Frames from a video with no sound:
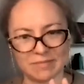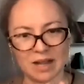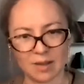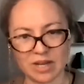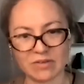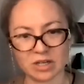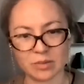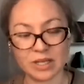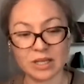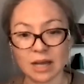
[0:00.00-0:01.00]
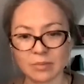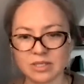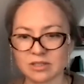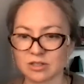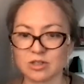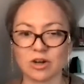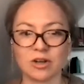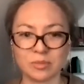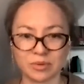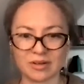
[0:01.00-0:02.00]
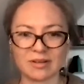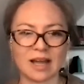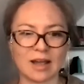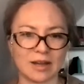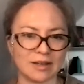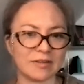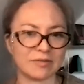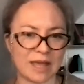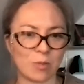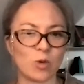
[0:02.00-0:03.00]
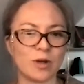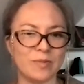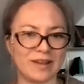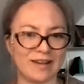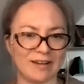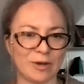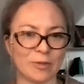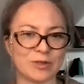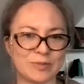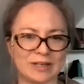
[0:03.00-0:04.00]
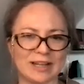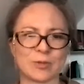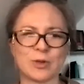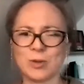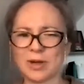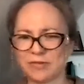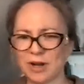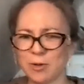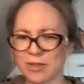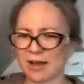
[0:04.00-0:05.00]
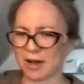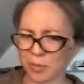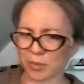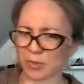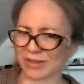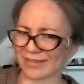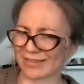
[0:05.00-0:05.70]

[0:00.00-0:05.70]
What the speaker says: never going to be in that position, John, but if that were me, I would be like, what do I follow that up with?